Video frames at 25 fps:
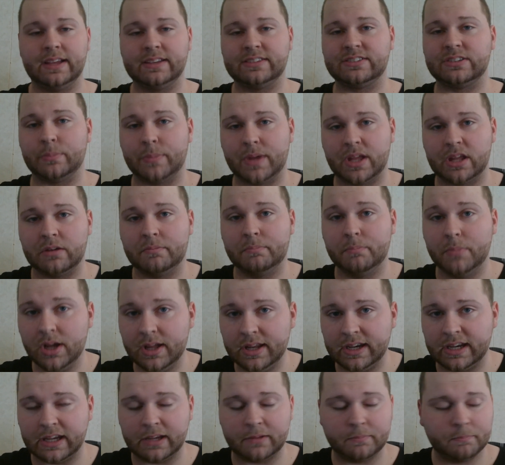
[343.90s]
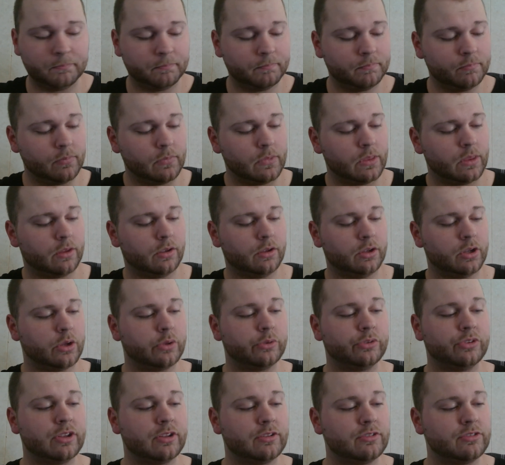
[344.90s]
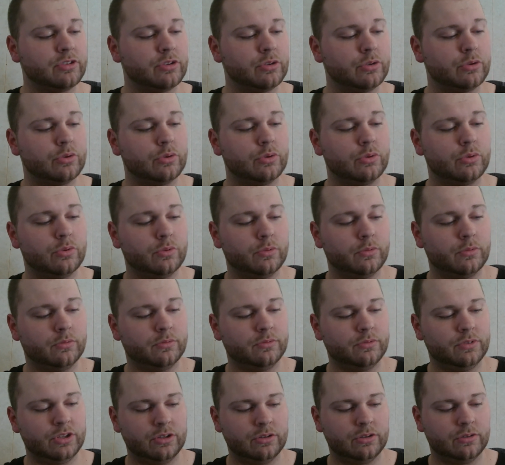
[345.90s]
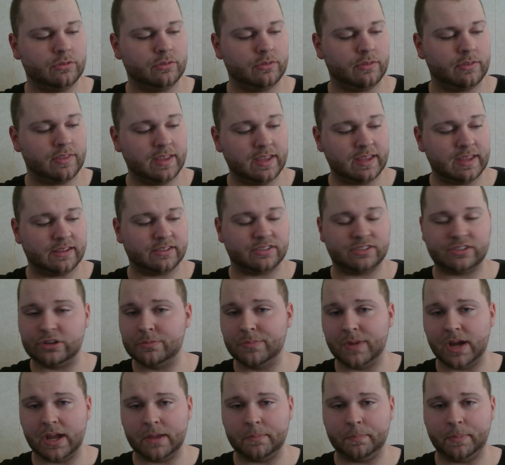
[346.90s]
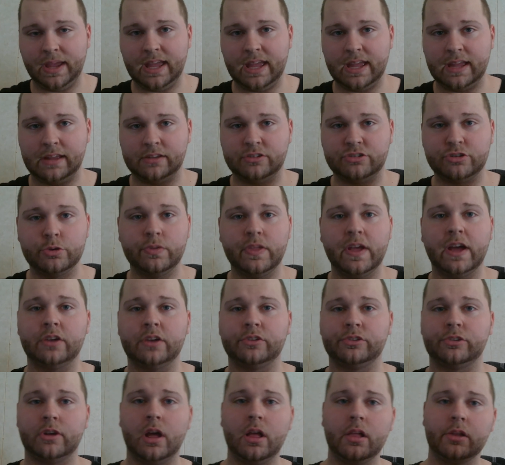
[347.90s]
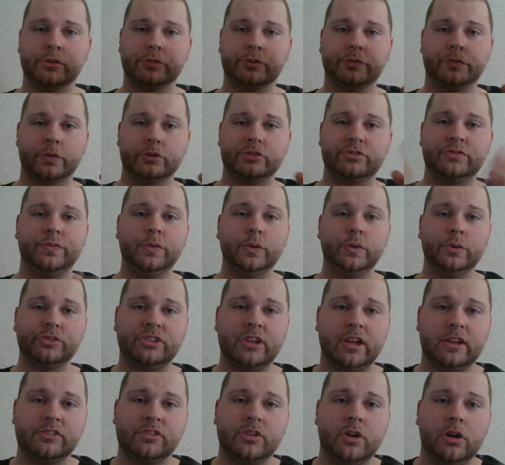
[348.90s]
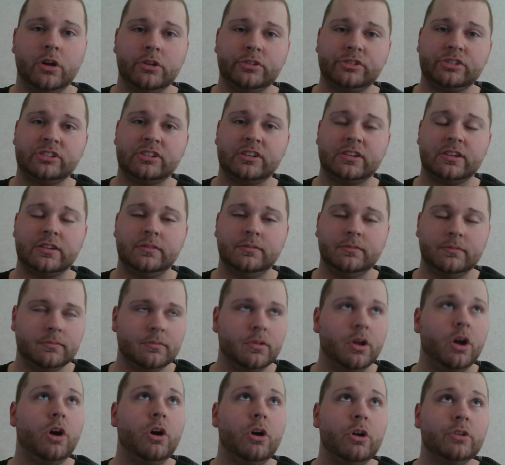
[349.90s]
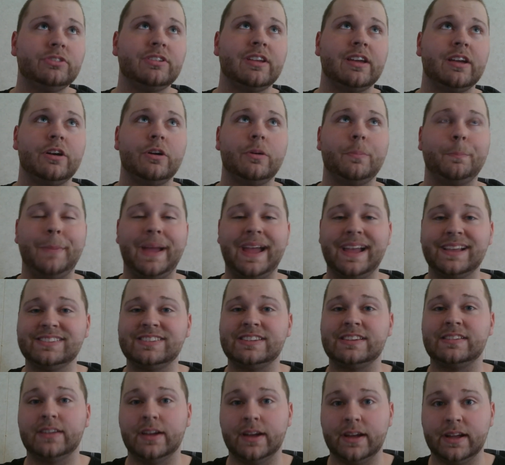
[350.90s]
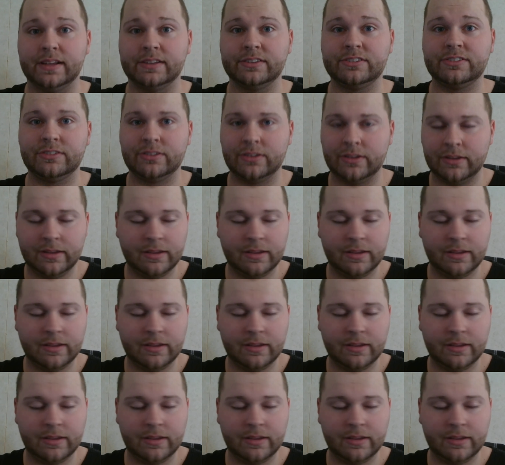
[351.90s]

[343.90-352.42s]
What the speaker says: amount of money goes into this. You might pay $2,000 for a full-size Autel Maxi DOS,